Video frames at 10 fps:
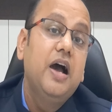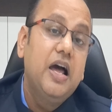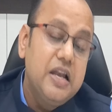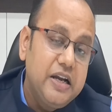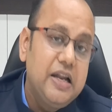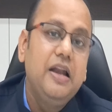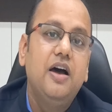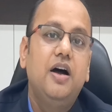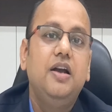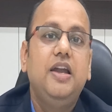a little
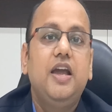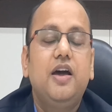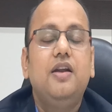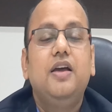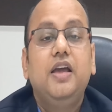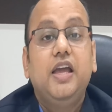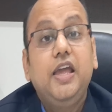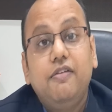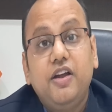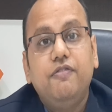earlier
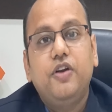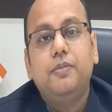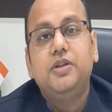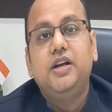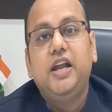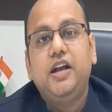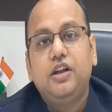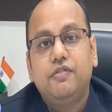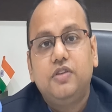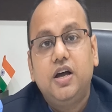even from the
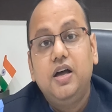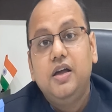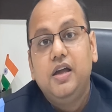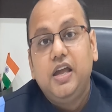date of the